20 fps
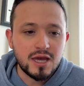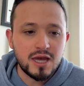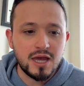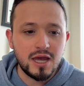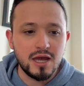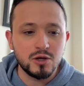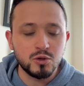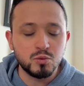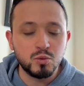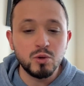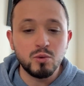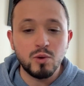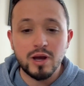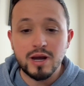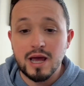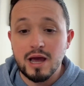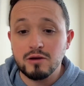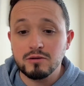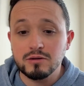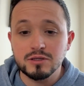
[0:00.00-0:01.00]
And we
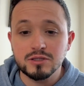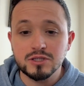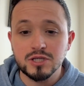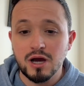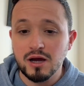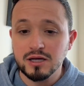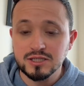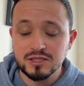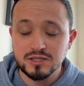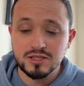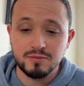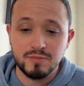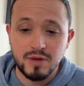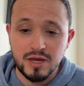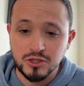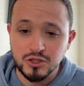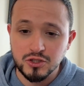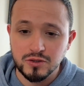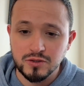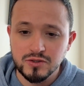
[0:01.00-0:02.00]
went out and talked to some
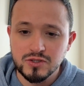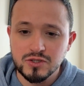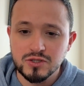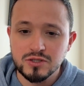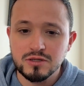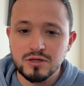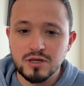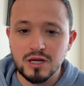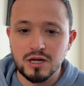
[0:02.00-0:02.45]
angels,